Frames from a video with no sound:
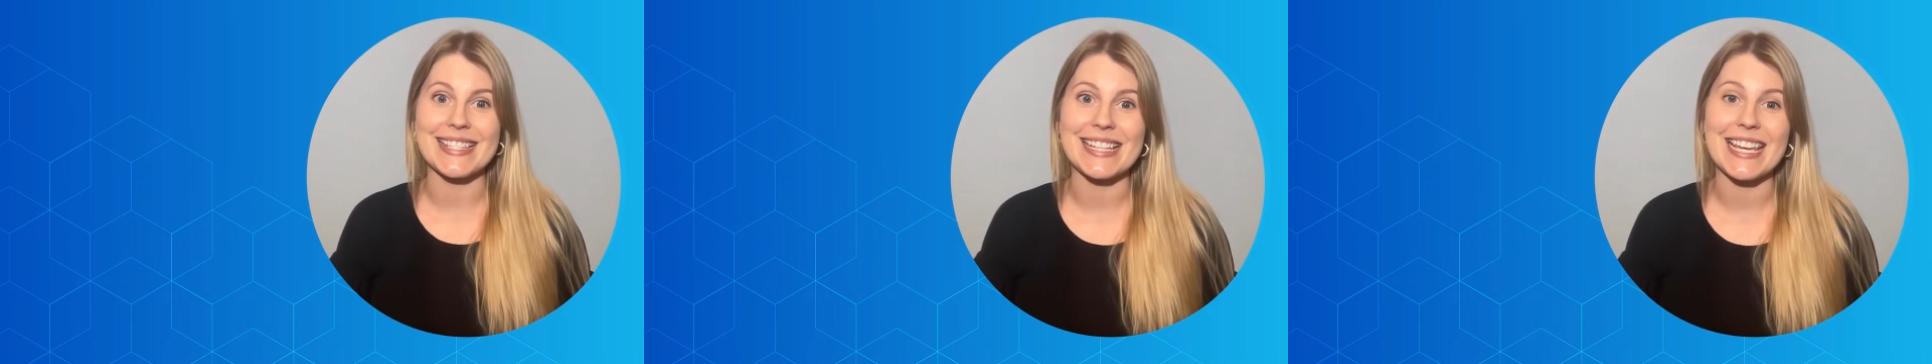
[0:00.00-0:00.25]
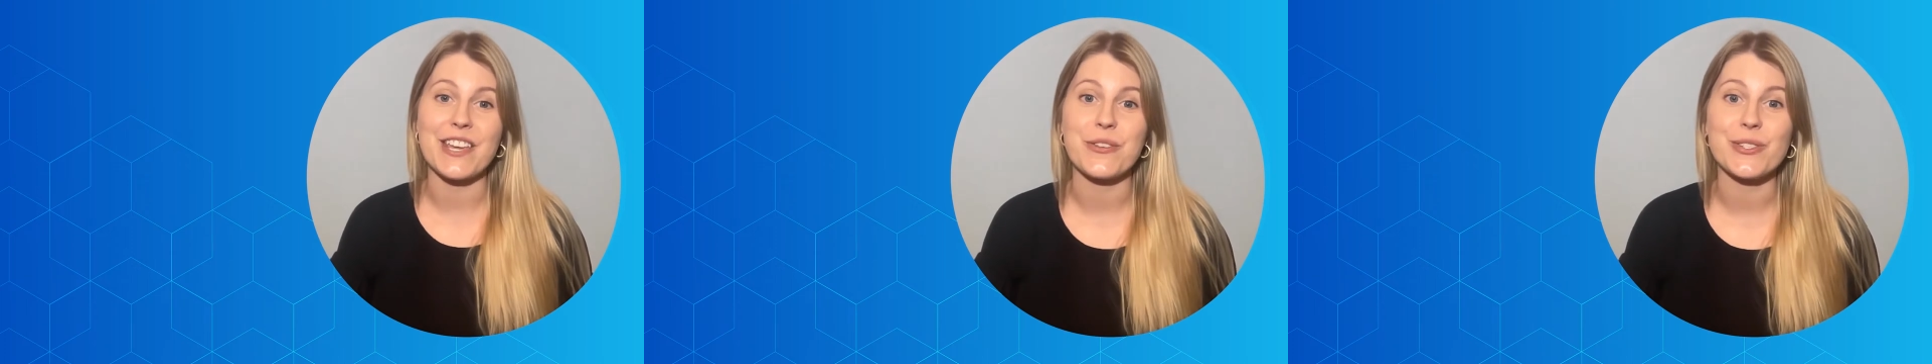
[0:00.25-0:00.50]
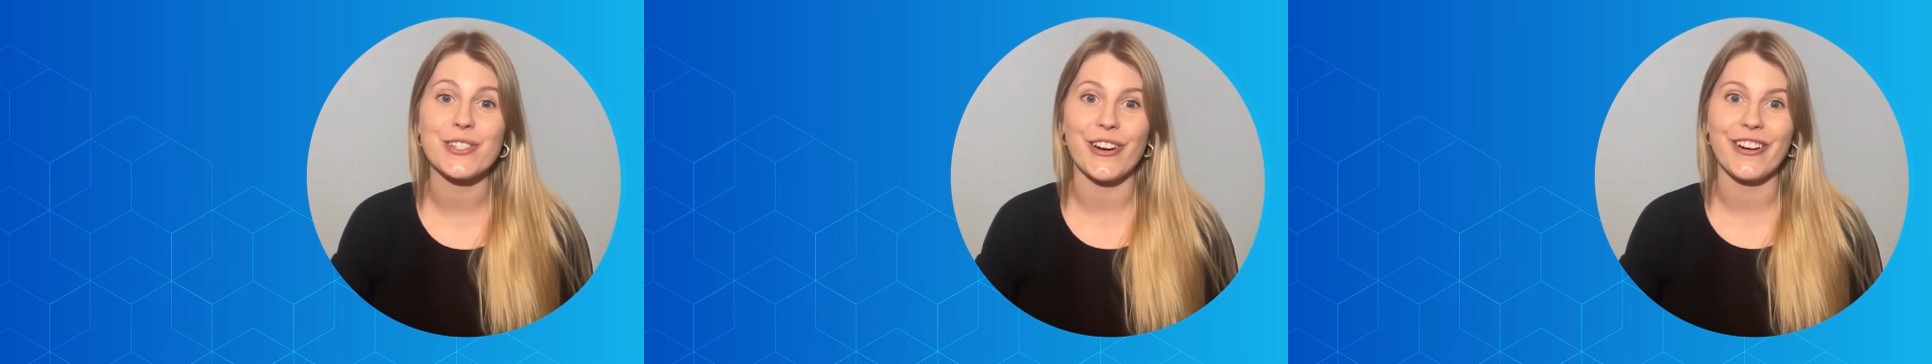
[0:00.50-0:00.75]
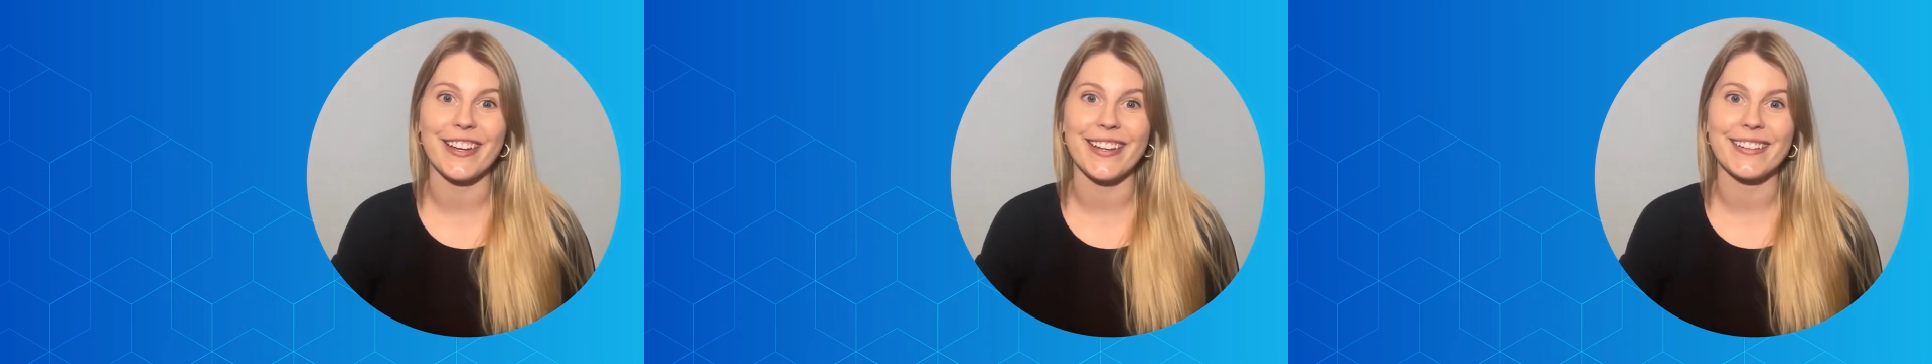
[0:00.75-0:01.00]
to get you
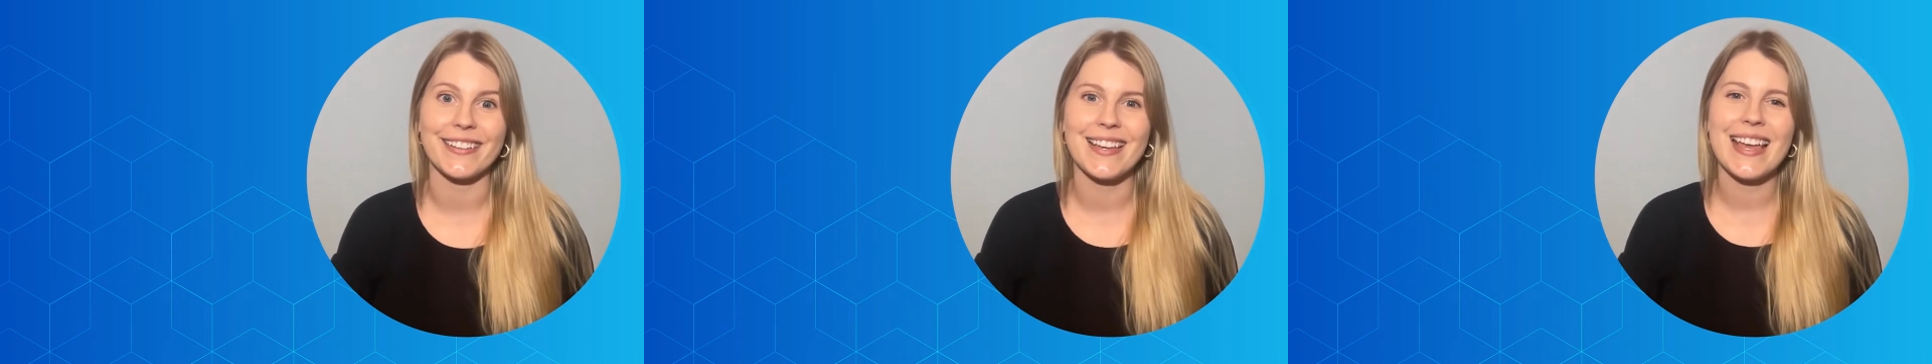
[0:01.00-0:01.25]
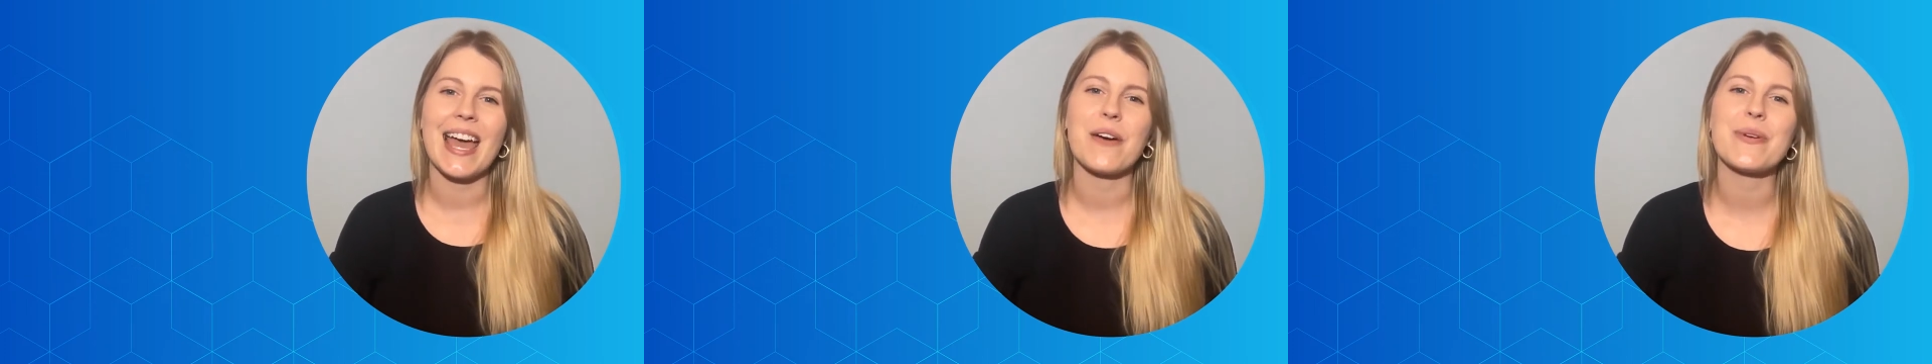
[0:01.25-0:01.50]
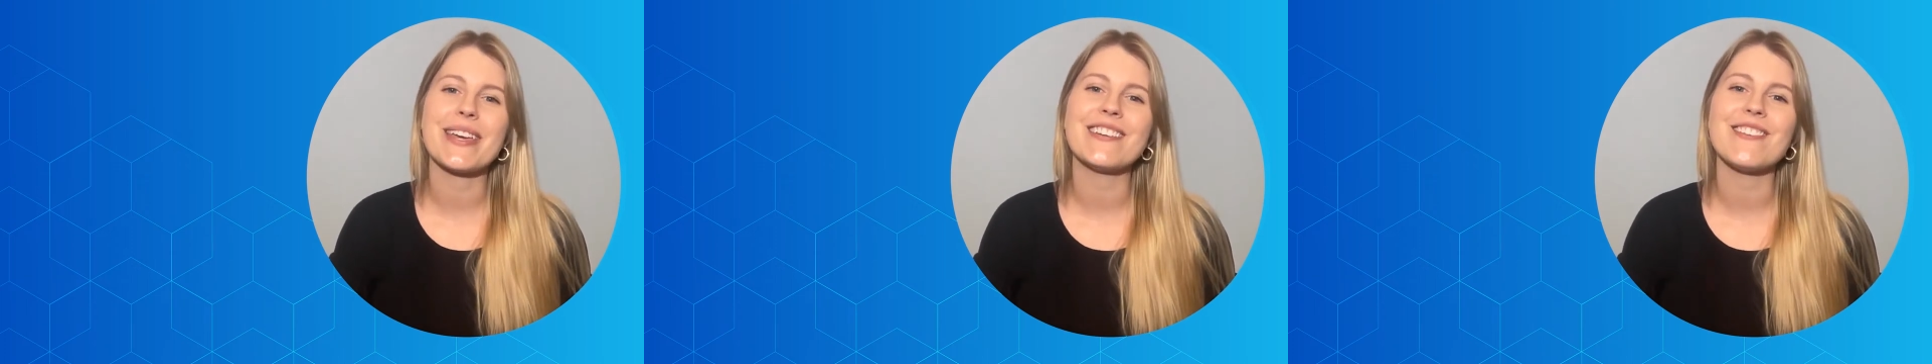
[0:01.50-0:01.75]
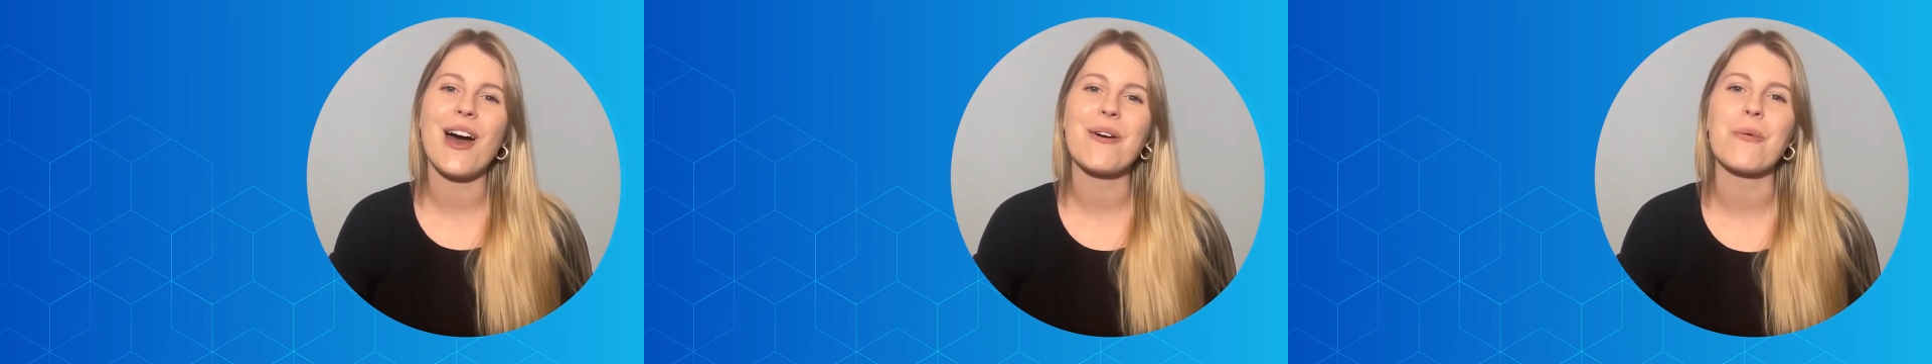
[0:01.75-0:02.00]
started, and we
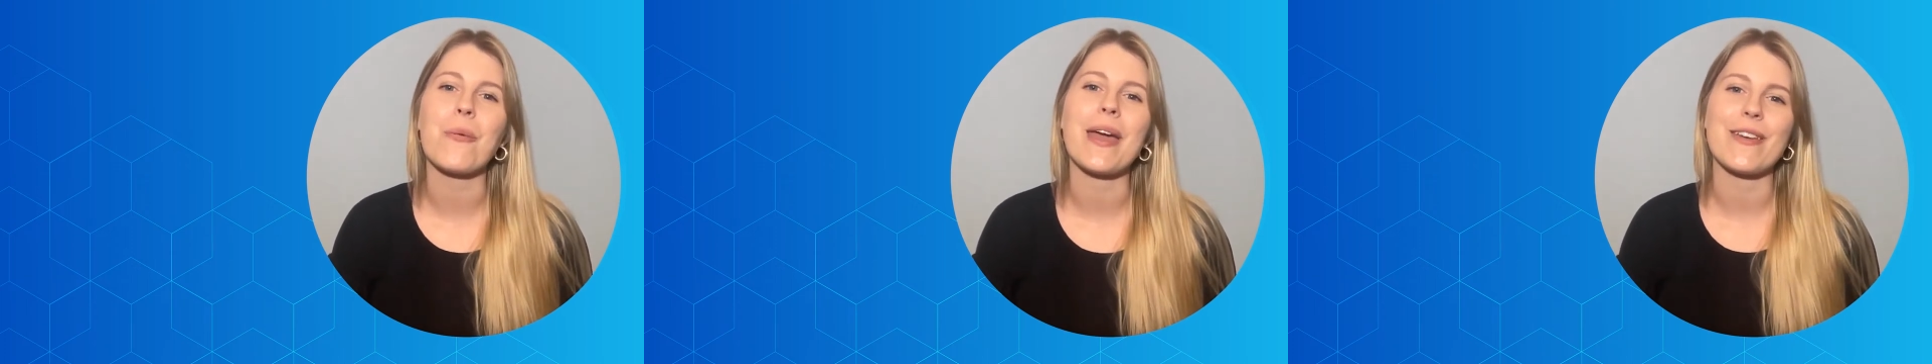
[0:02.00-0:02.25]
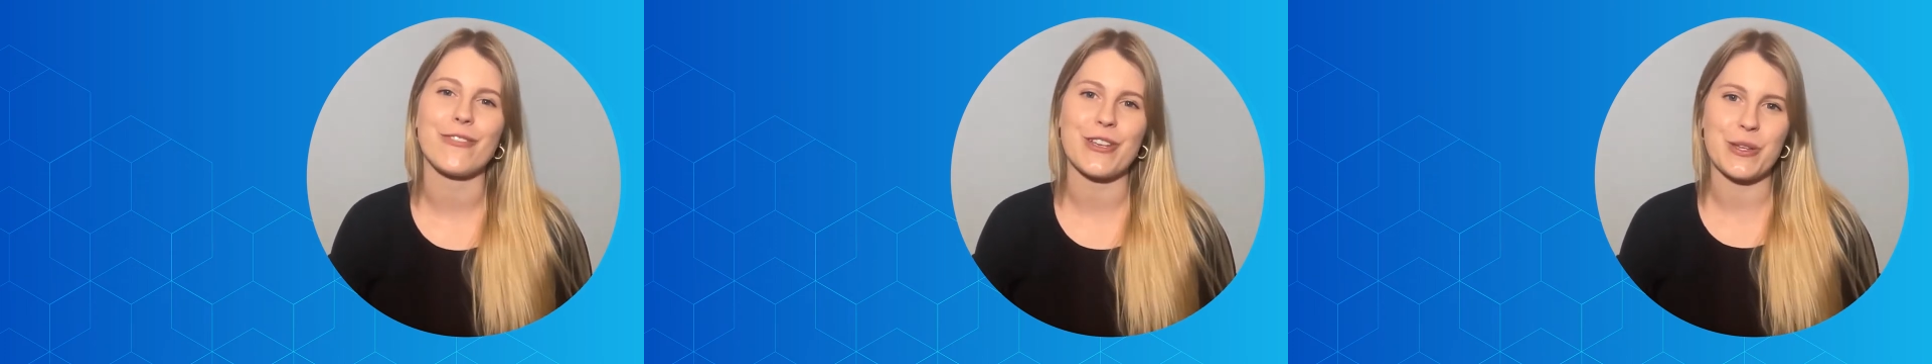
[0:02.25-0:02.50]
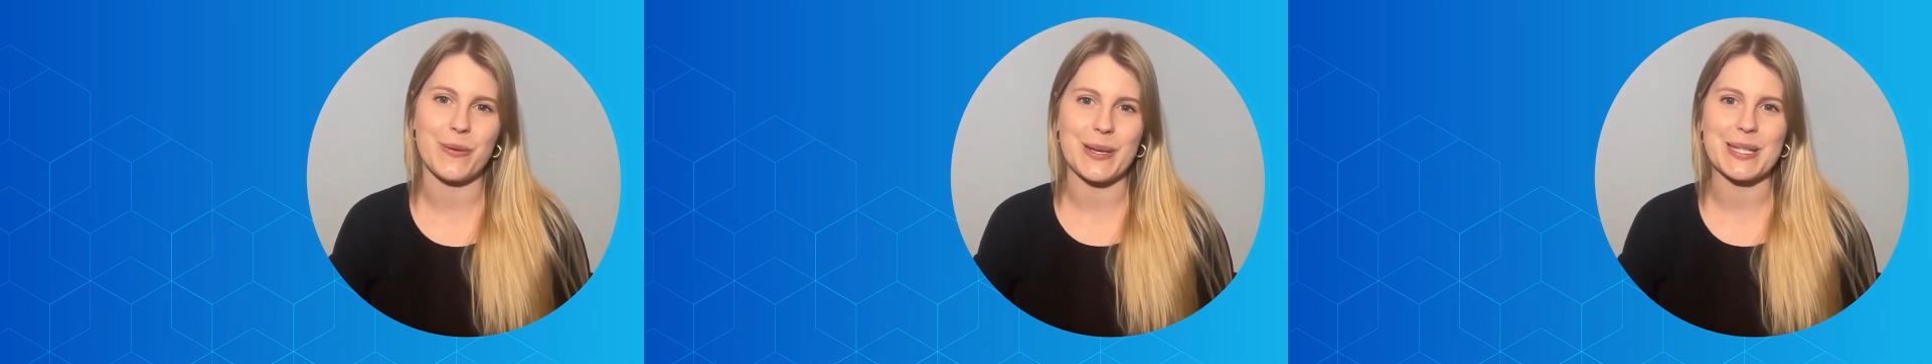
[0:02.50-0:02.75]
cannot wait for you to